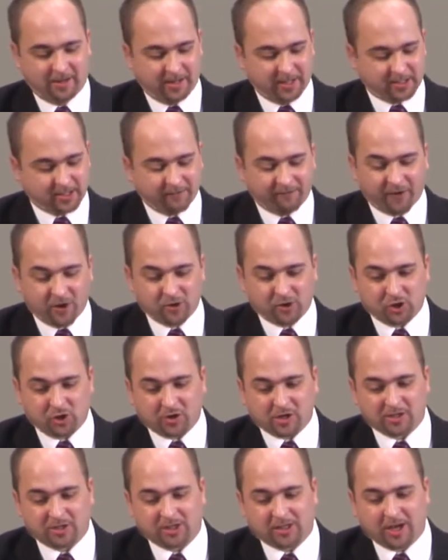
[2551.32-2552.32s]
Listen, folks, you
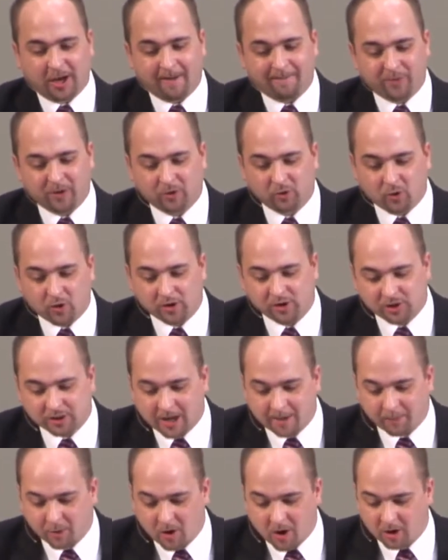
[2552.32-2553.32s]
can skip the Lord's
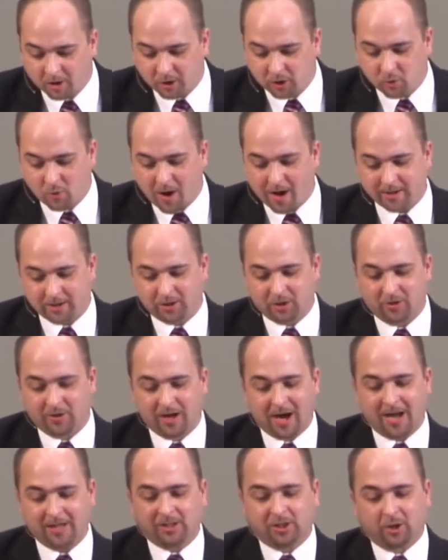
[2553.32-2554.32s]
Supper all you want to, and
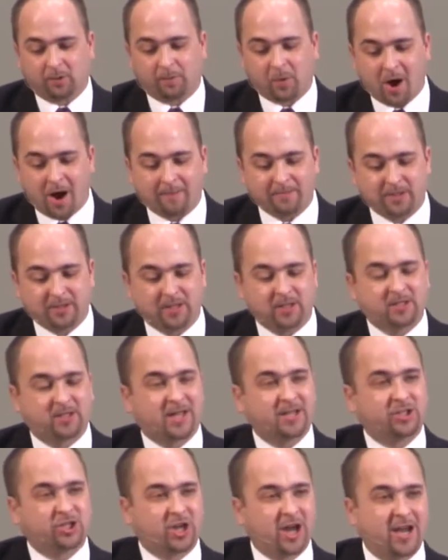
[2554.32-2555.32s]
God still promises
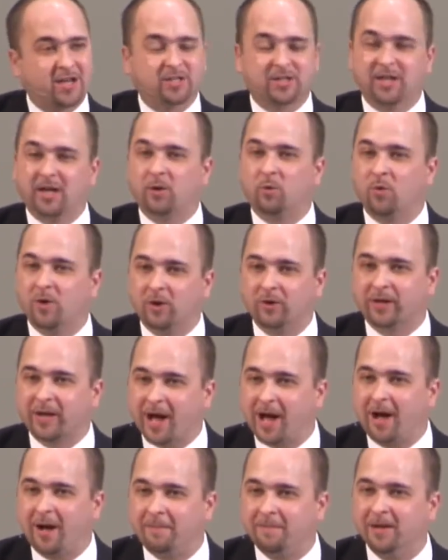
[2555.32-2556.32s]
that chastening will
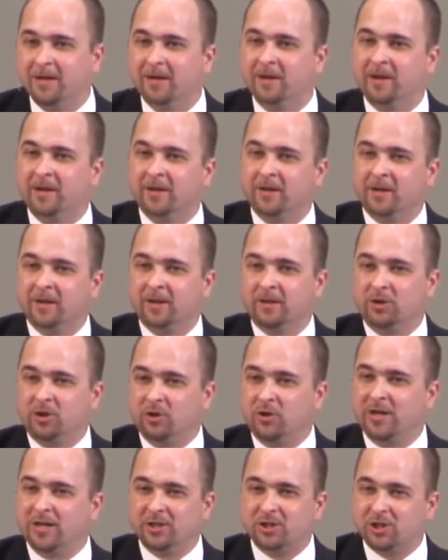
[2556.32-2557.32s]
come
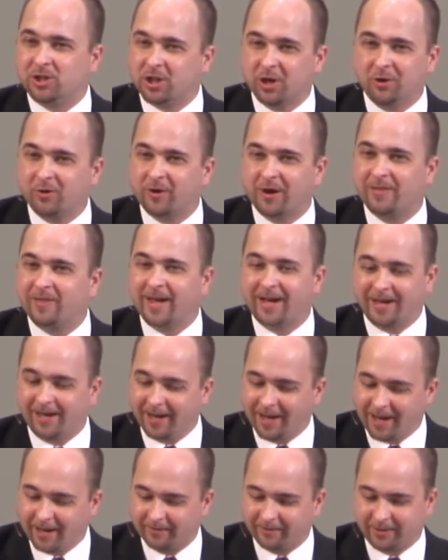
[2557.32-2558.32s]
to his children that he
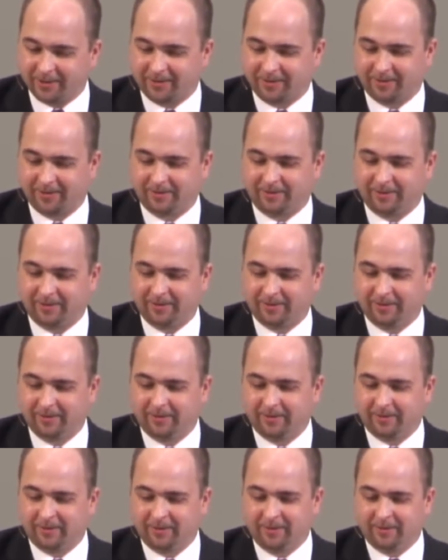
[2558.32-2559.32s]
loves.
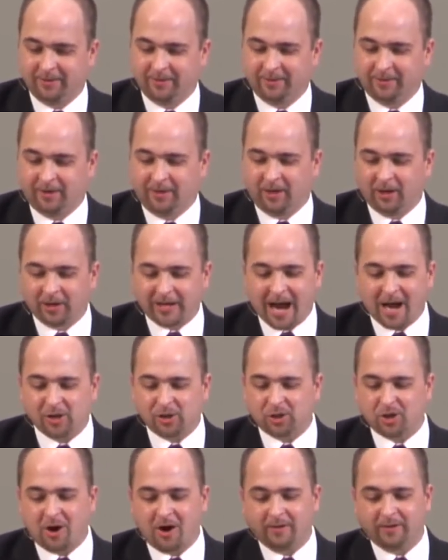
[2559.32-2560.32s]
look how
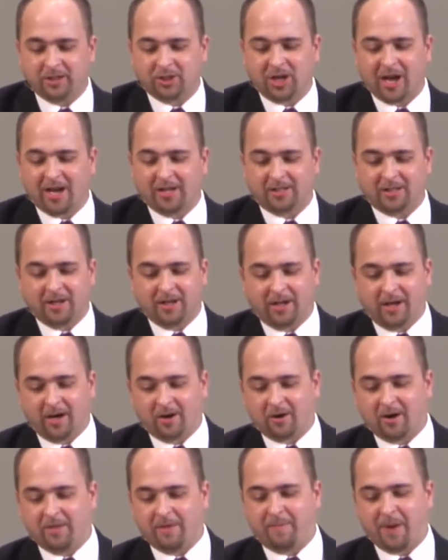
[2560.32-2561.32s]
strong the chastening
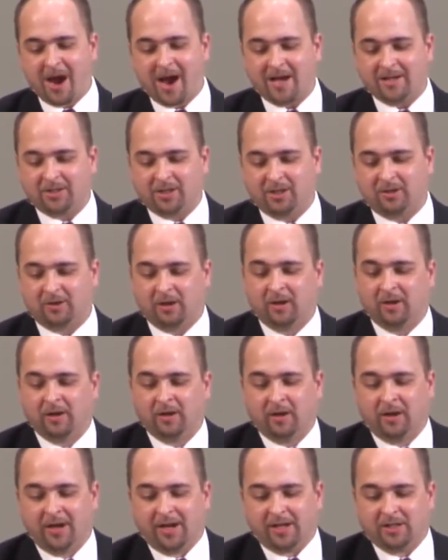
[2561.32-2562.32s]
here in the passage.
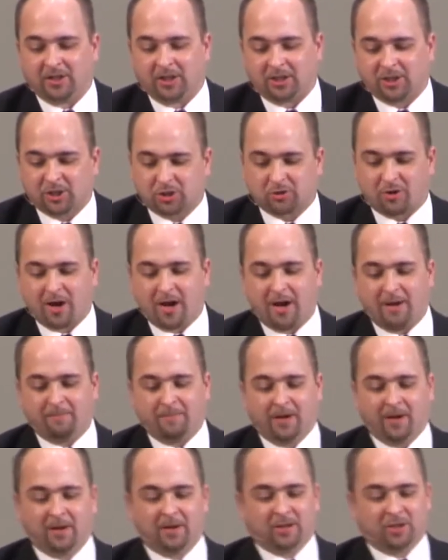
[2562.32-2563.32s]
It is
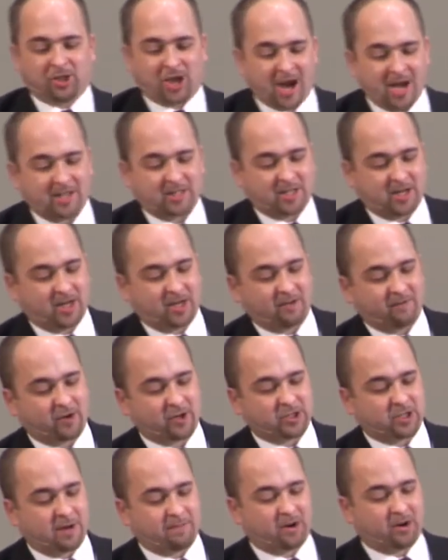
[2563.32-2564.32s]
extreme chastening in
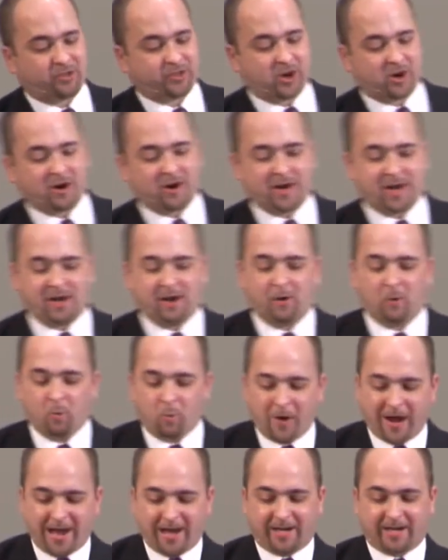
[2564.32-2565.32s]
verse number 30
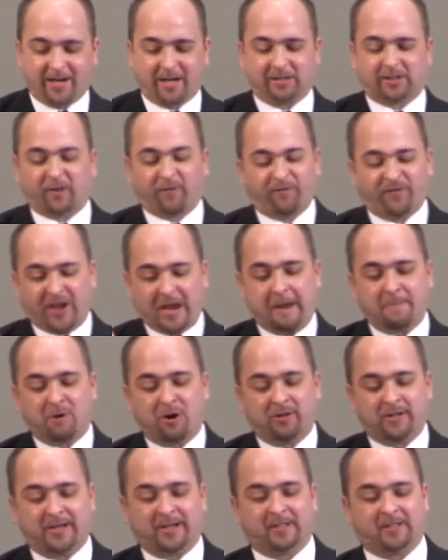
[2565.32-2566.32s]
weakness,
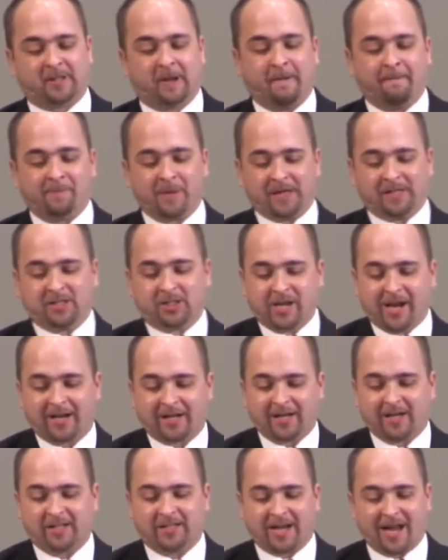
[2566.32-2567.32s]
feebleness, and
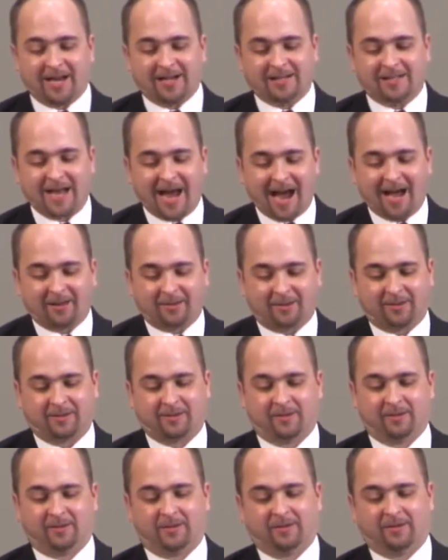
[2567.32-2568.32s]
sickness, and death.
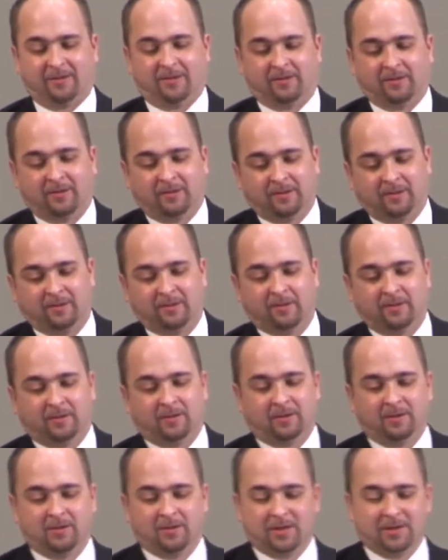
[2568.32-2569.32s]

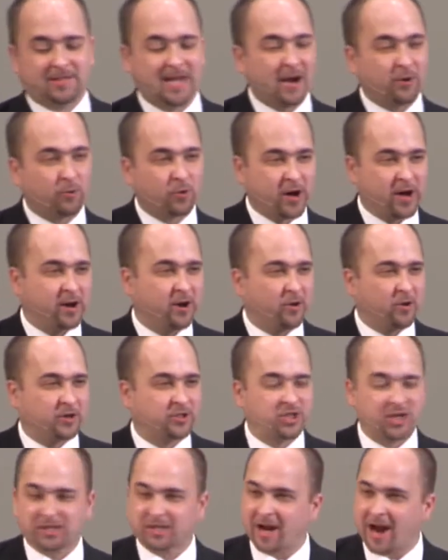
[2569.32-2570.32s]
Is that real or
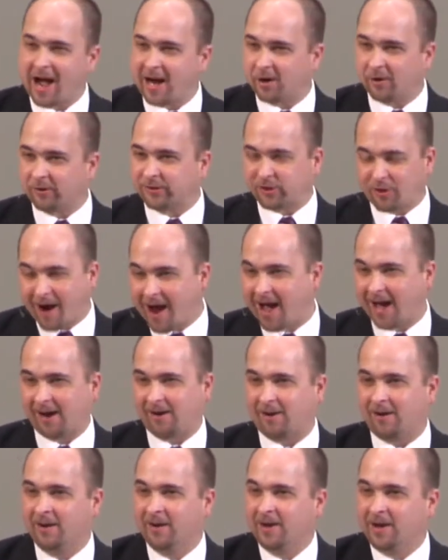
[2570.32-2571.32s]
just an idle threat?
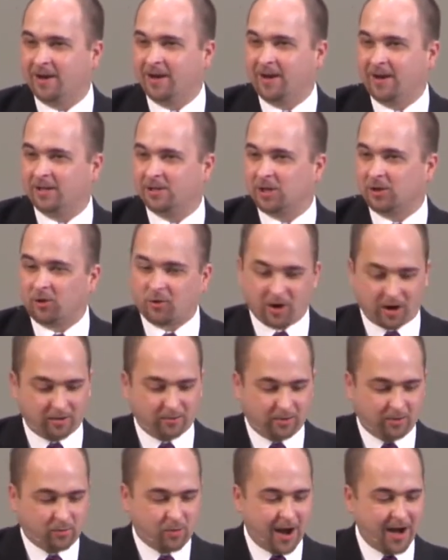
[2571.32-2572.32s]
Or is the
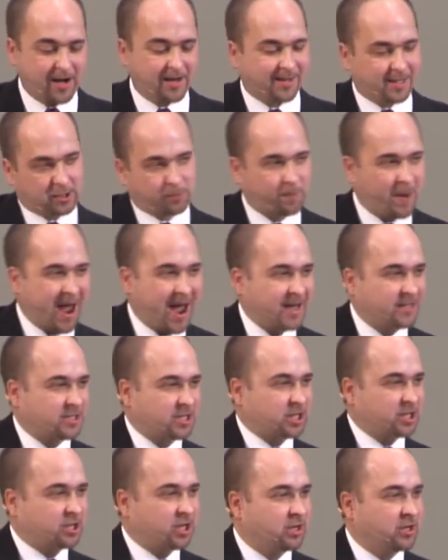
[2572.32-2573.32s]
Lord writing this
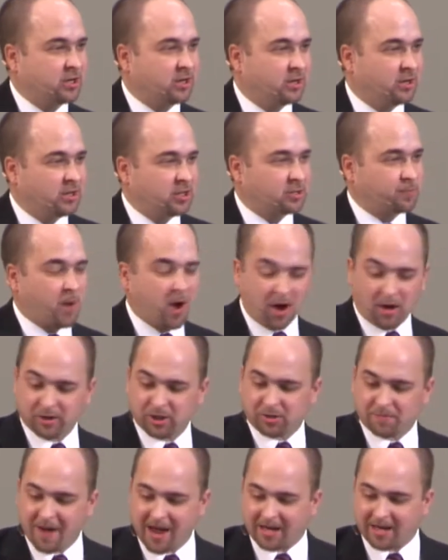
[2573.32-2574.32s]
passage? Is Paul
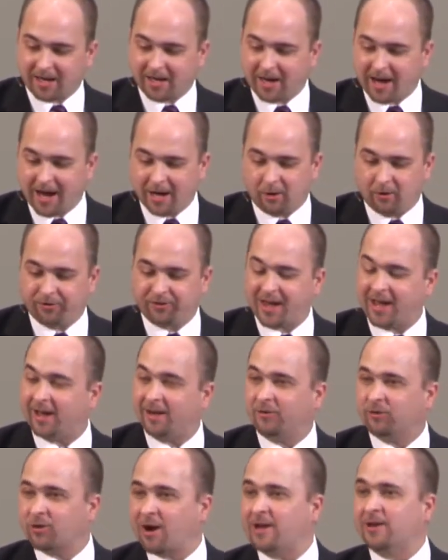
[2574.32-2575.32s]
just making an idle th-
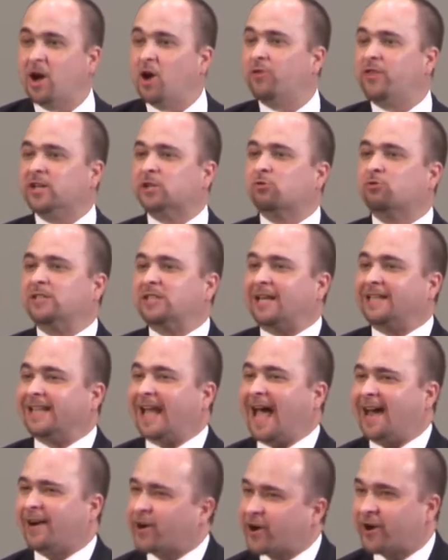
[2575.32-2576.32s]
threat? No, this was a
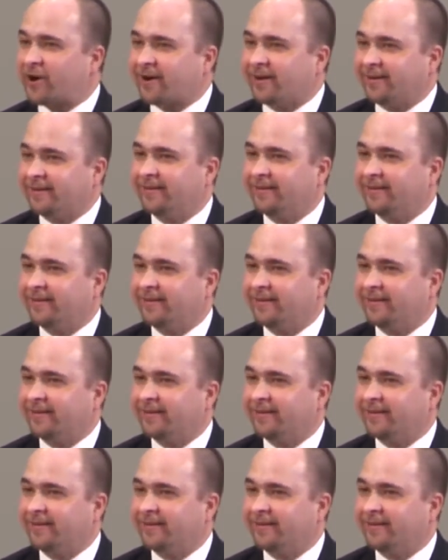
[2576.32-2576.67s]
letter.